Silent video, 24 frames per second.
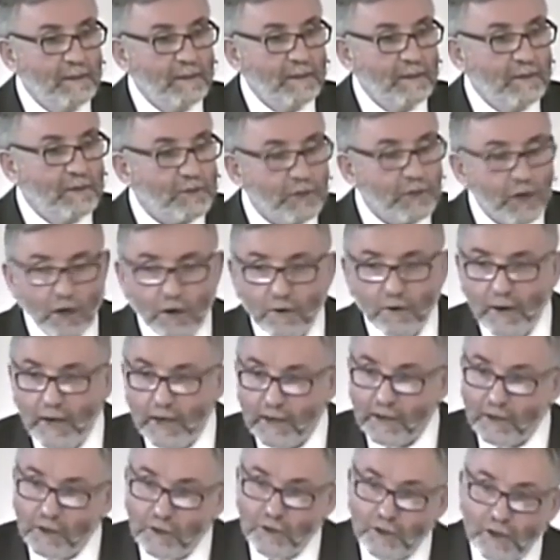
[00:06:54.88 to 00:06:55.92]
There's a
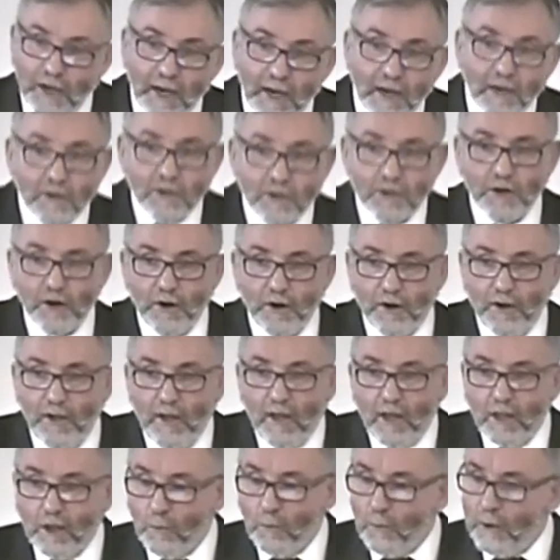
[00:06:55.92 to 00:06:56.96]
great danger
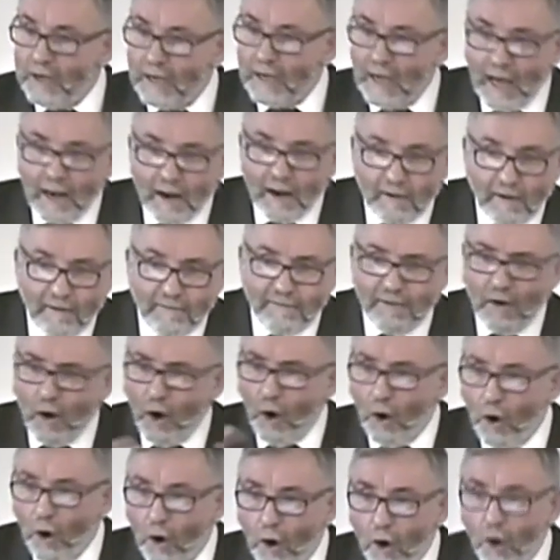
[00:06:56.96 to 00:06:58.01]
that we can have
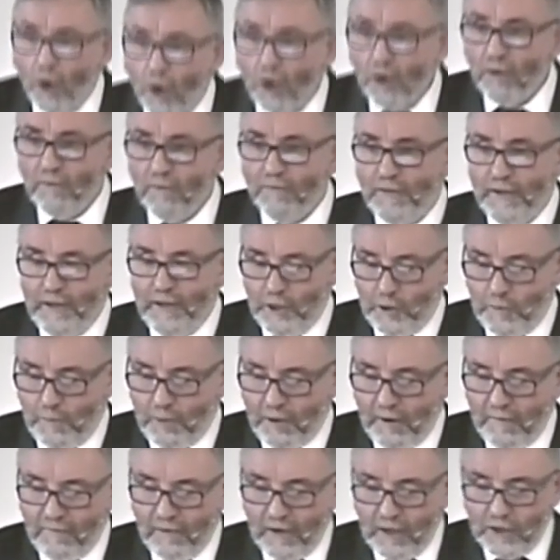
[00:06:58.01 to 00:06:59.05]
all of these
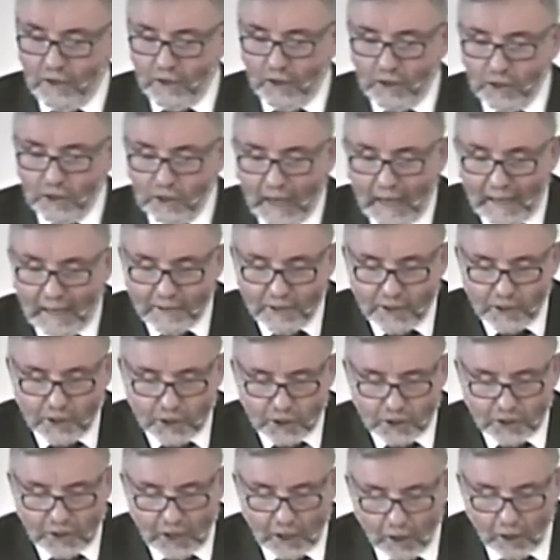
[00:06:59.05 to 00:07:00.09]
privileges and
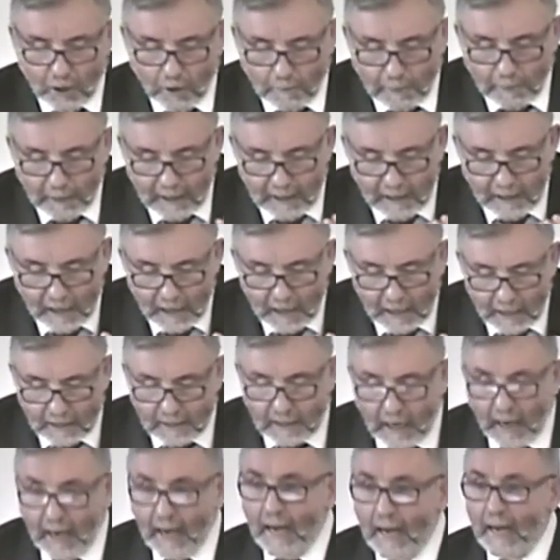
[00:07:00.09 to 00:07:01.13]
still be
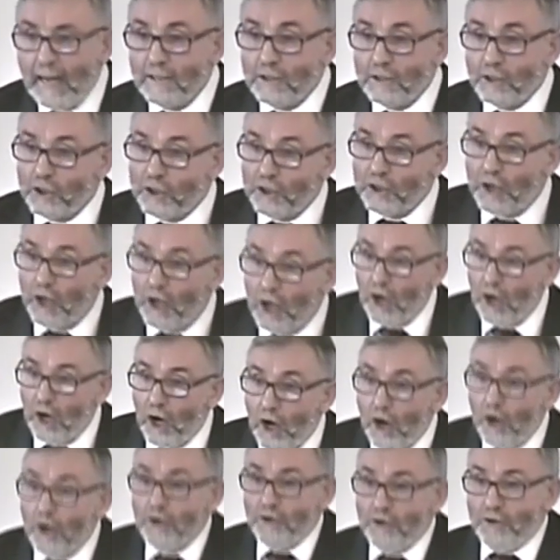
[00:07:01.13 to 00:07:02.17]
cast
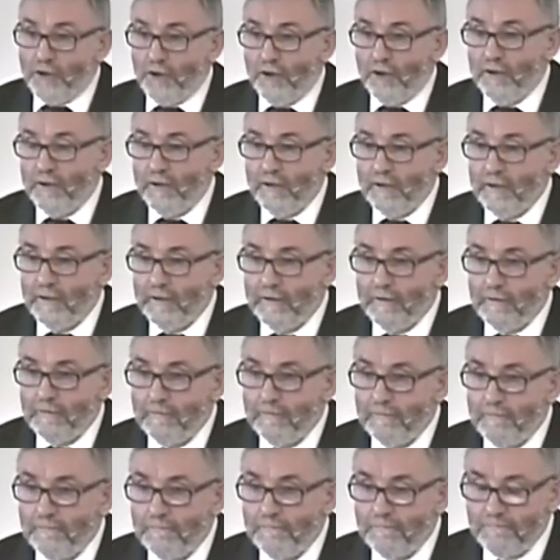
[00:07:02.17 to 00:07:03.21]
out.
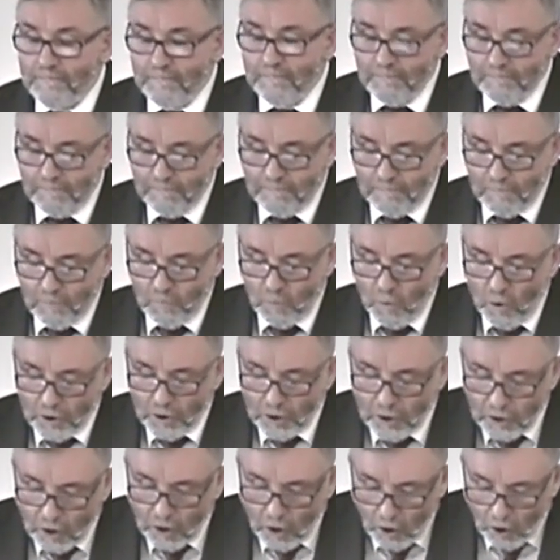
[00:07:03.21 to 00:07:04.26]
What
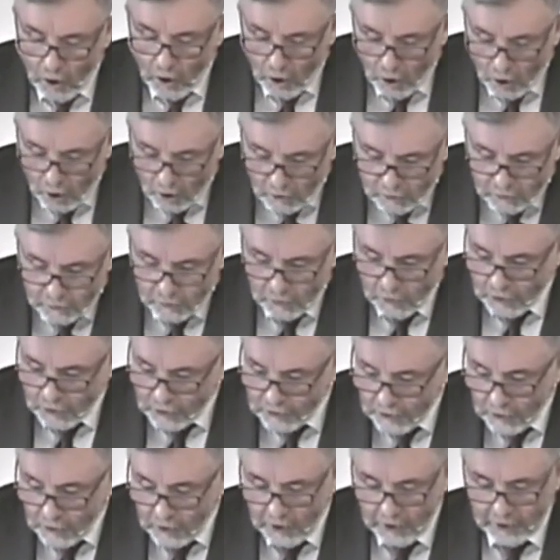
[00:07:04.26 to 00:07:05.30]
an awful
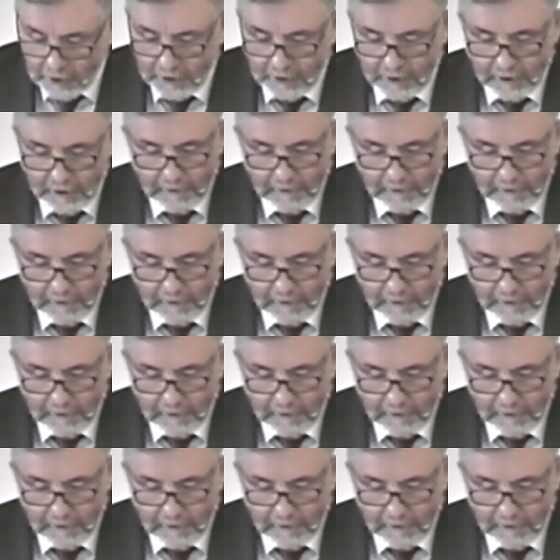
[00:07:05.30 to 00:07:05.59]
thought.